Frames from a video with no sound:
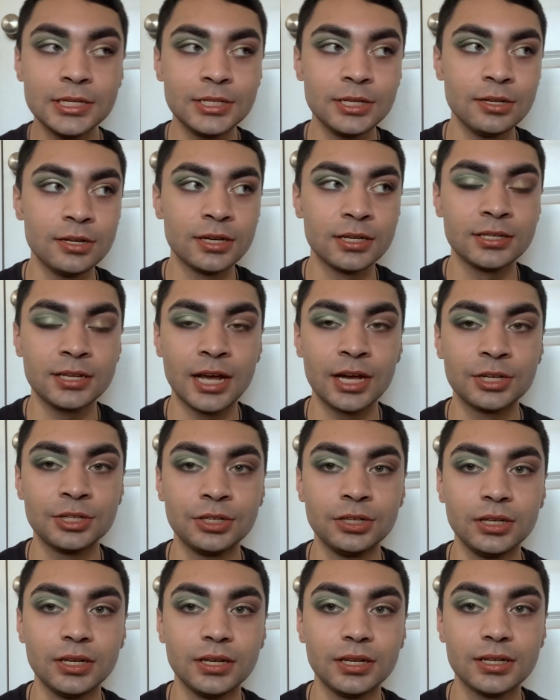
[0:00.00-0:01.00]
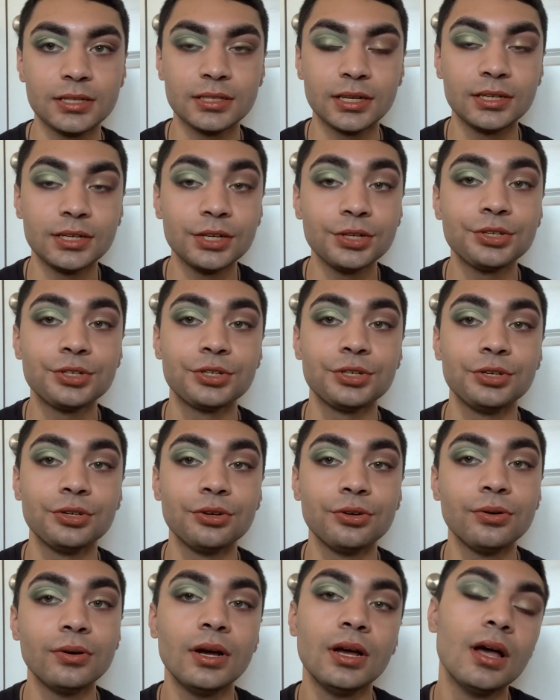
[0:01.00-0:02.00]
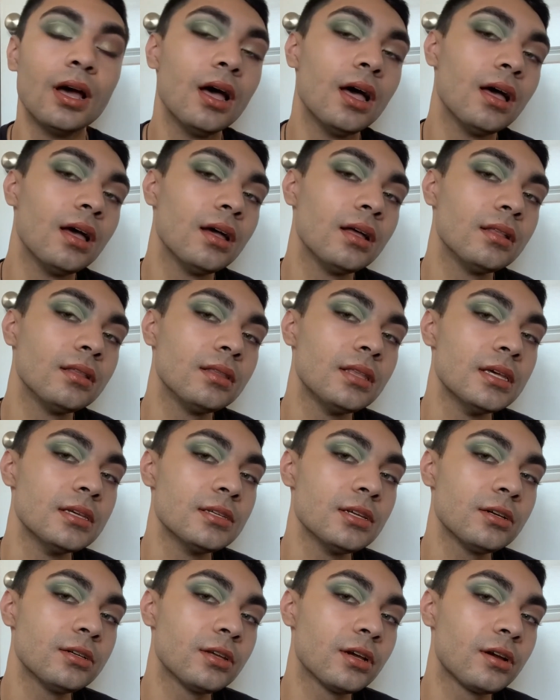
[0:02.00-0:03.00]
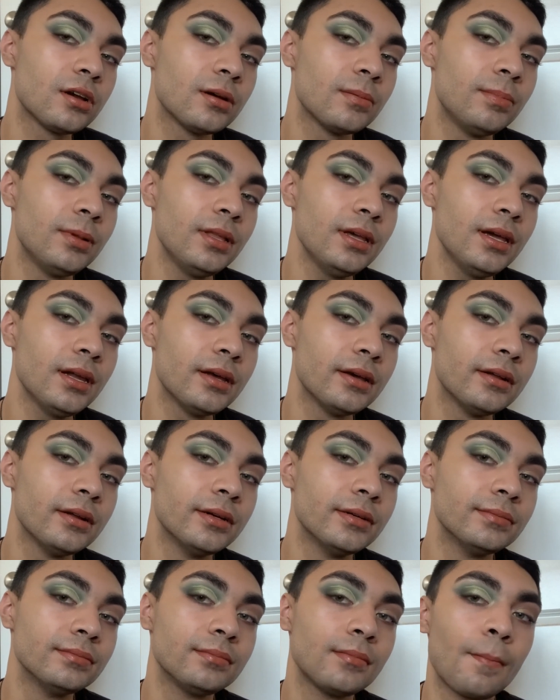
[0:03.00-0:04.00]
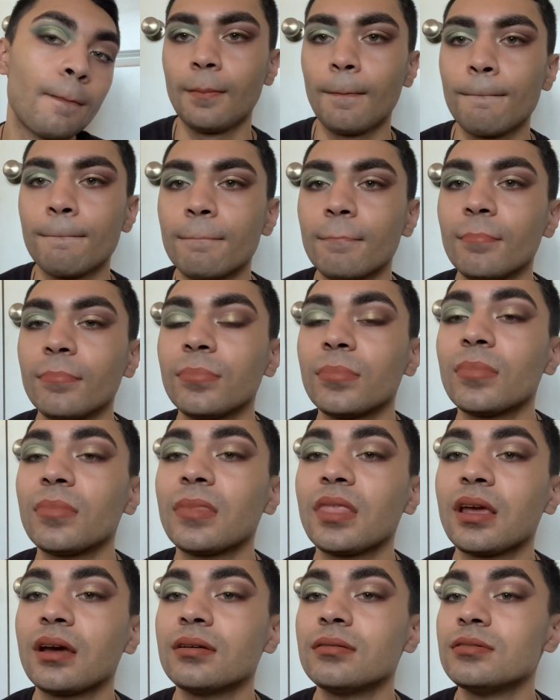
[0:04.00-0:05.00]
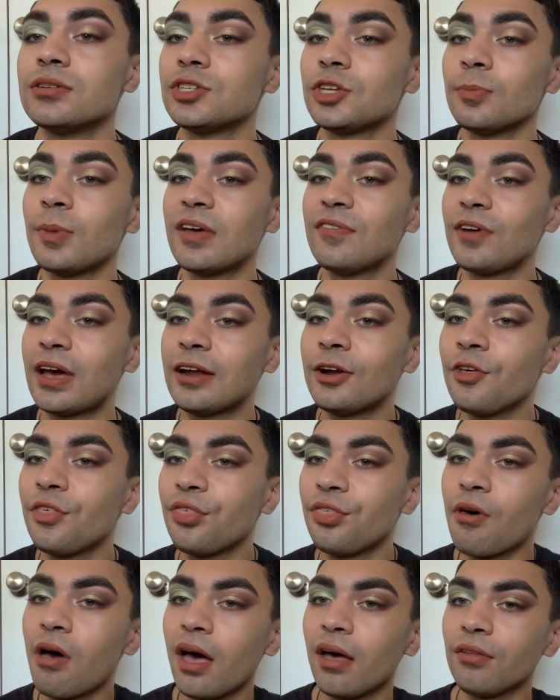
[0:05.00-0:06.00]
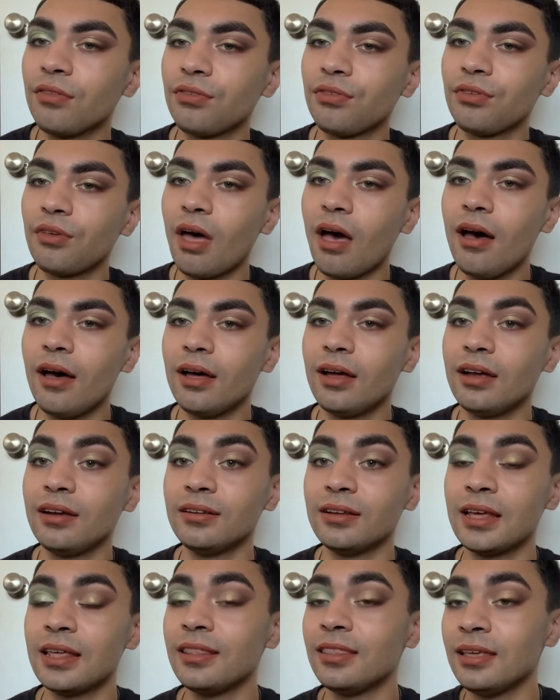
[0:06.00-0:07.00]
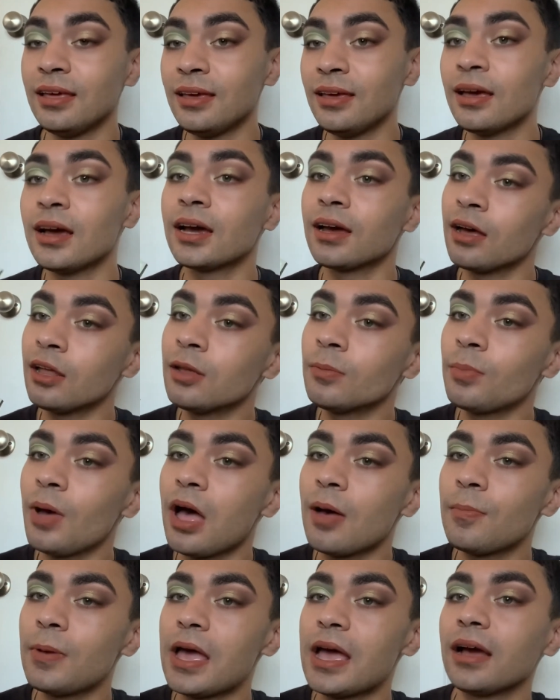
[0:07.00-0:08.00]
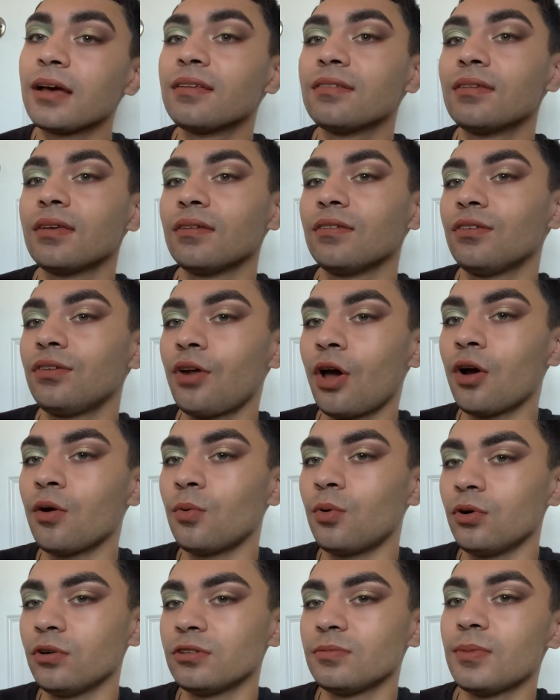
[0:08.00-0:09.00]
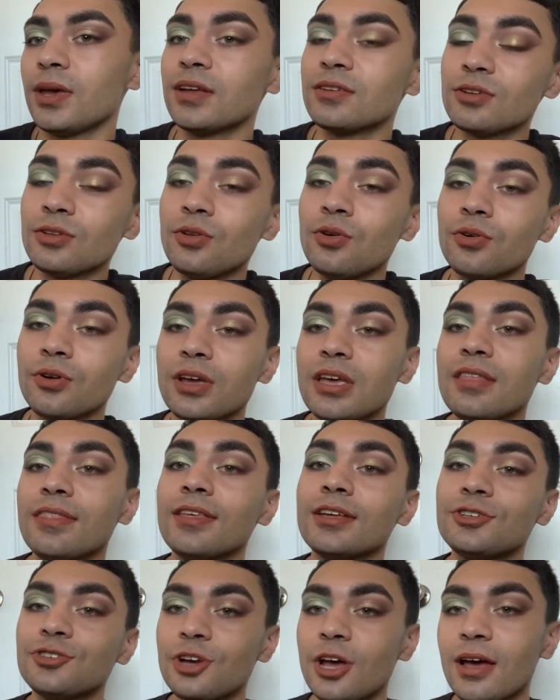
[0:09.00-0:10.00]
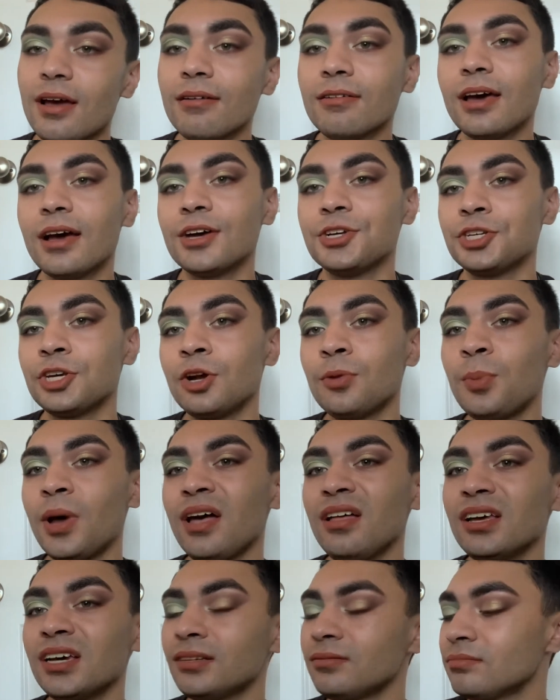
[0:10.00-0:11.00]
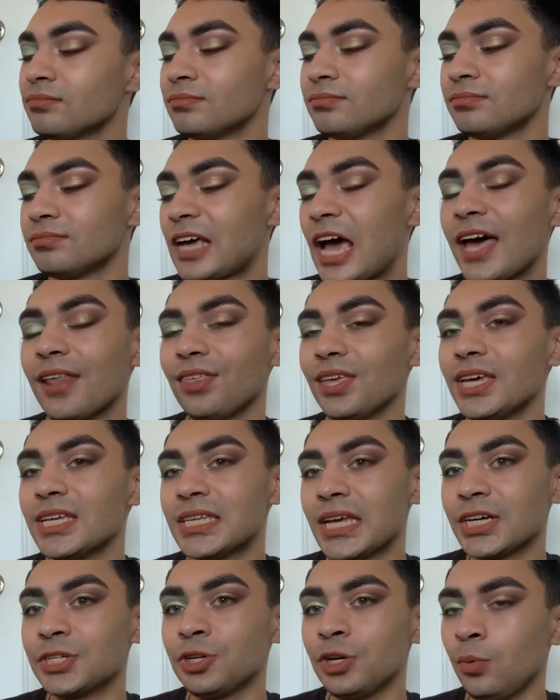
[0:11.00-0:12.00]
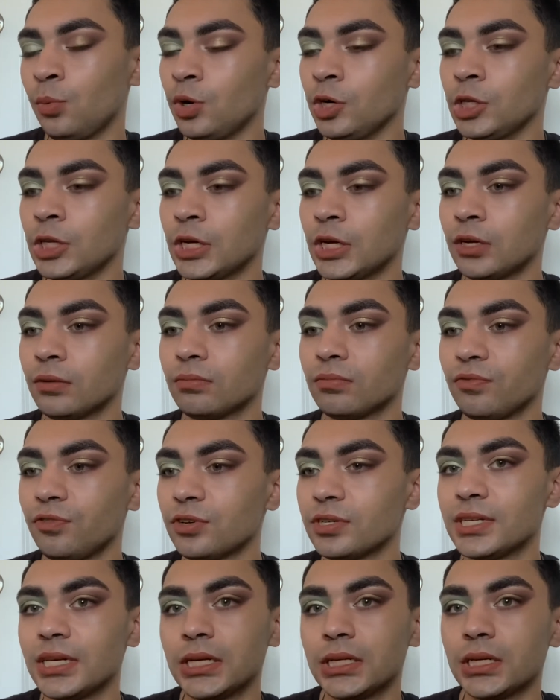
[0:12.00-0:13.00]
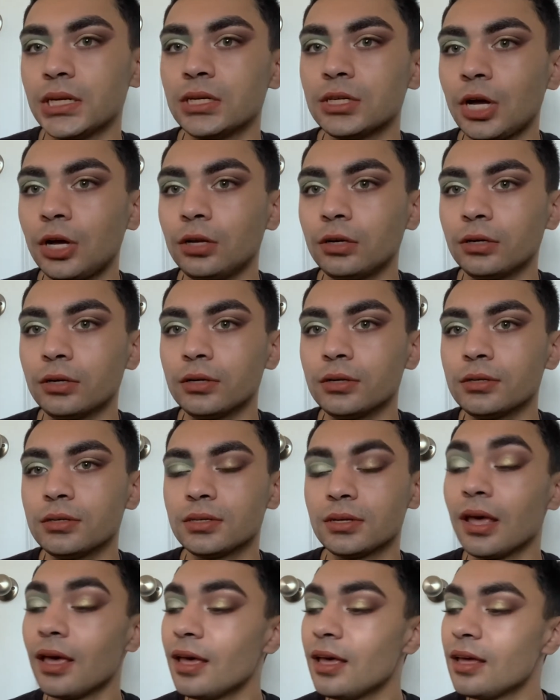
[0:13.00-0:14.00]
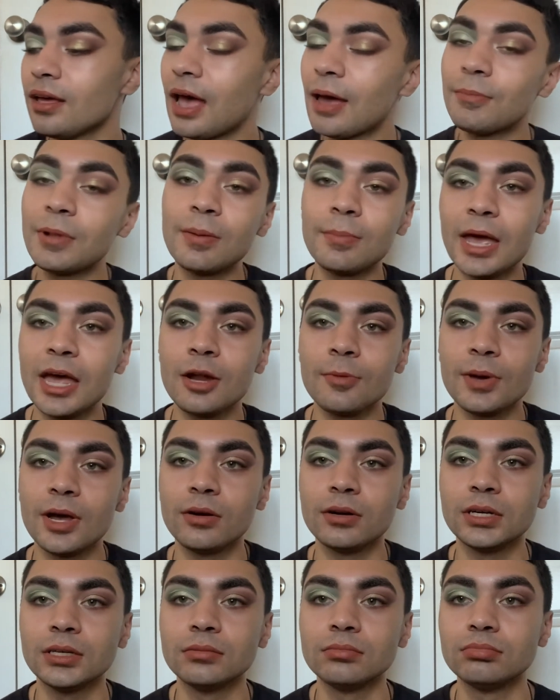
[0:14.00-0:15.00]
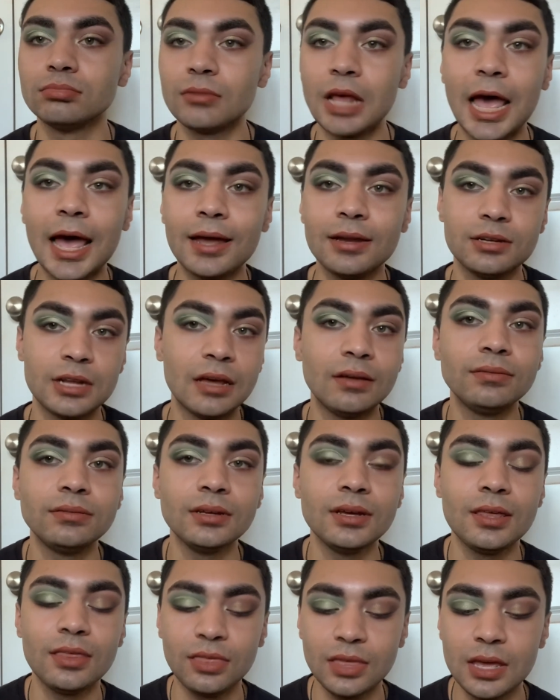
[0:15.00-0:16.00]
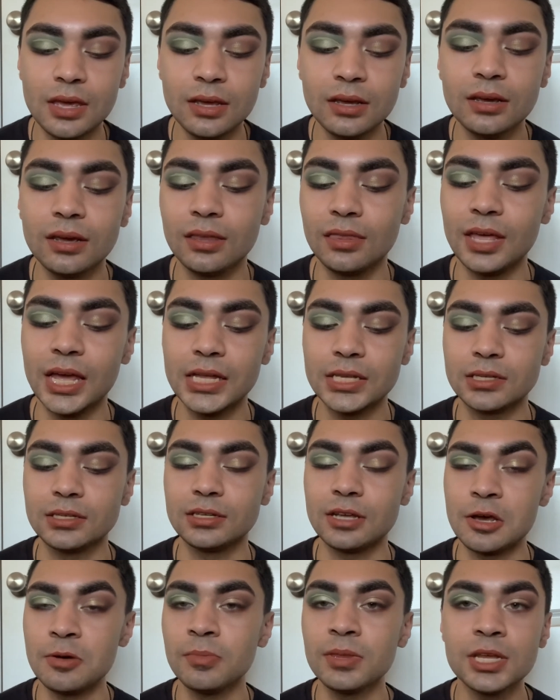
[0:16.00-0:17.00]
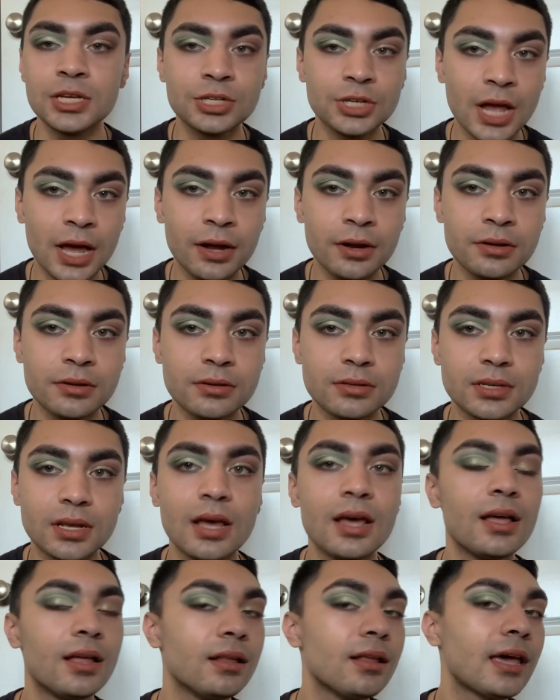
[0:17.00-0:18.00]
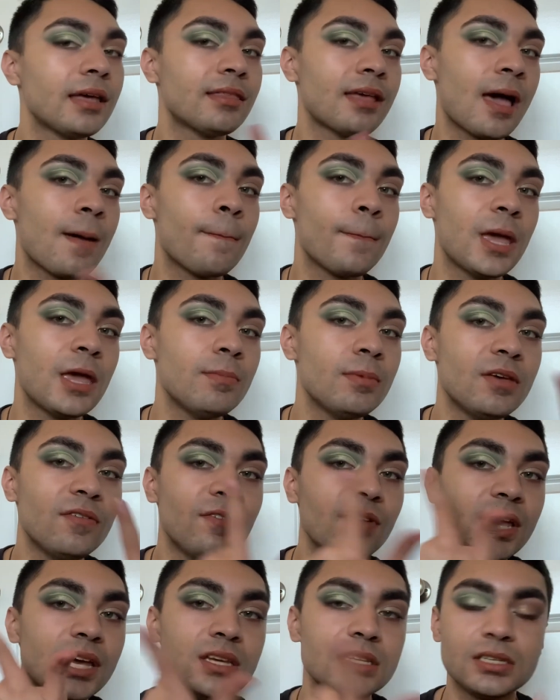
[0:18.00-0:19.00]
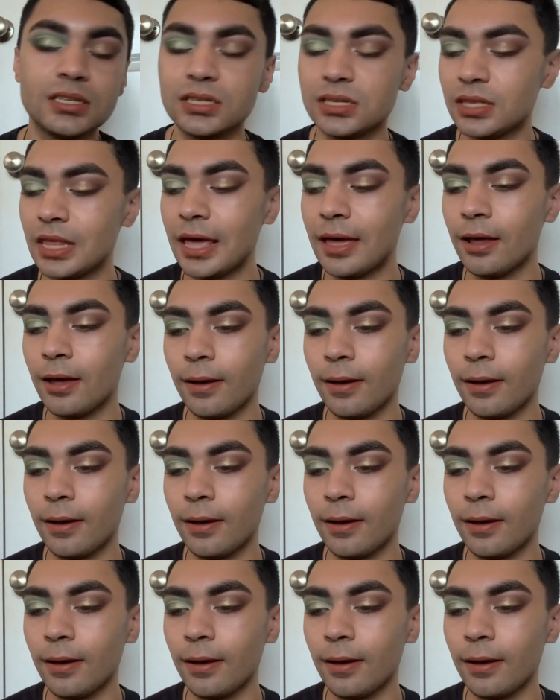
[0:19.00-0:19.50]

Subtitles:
looks actually, because I did too. These looks are completed. So my final thoughts on the ColourPop X Star Wars Mandalorian the Child eyeshadow palette. I think it's actually worth it for $16. I'm not mad about it. I definitely think that some of the shadows, like that baby face, that